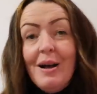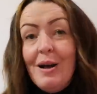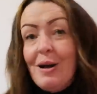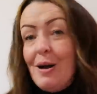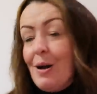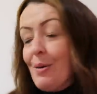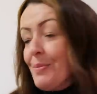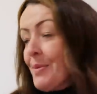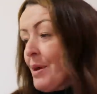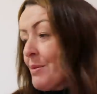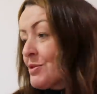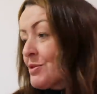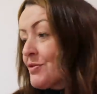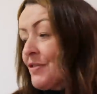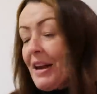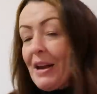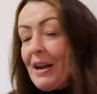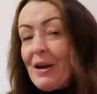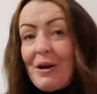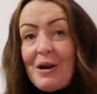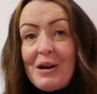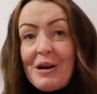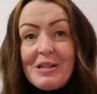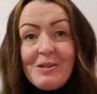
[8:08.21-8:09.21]
That was
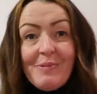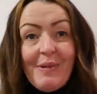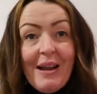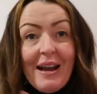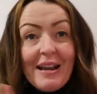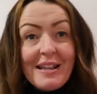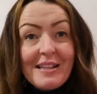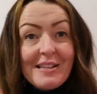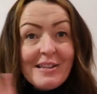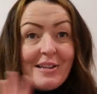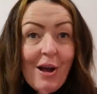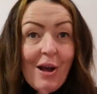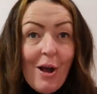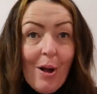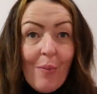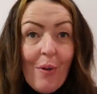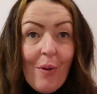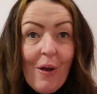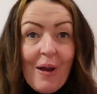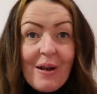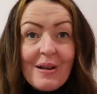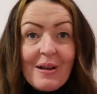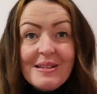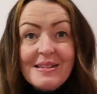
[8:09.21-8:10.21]
really nice. We had a
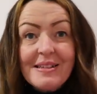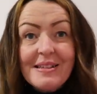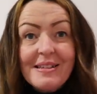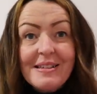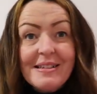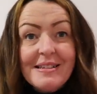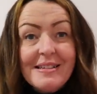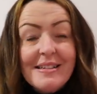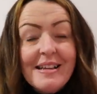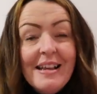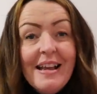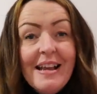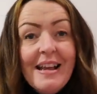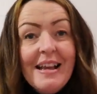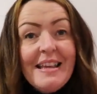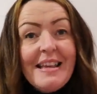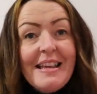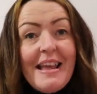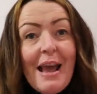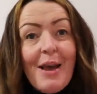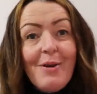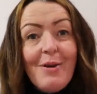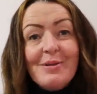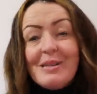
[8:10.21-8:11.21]
Starbucks, and
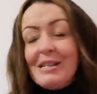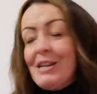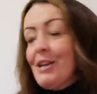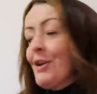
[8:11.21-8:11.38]
yeah, it was